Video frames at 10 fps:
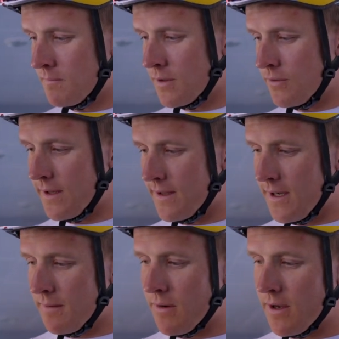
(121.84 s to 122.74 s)
connecting
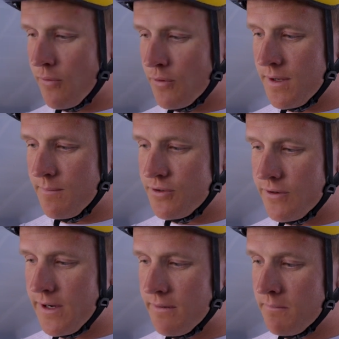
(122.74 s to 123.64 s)
in my core temperature
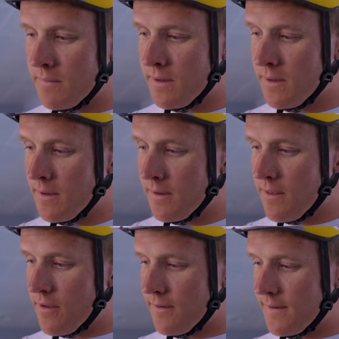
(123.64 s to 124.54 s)
here,
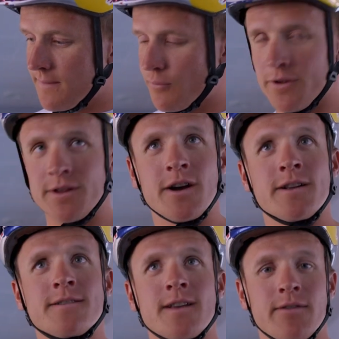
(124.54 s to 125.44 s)

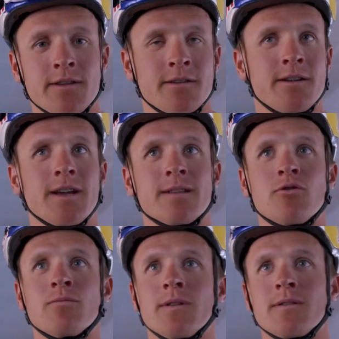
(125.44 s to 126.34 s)
36.97 at the
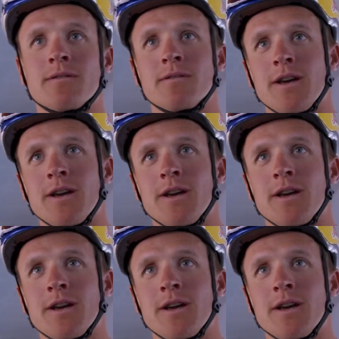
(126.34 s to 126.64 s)
moment,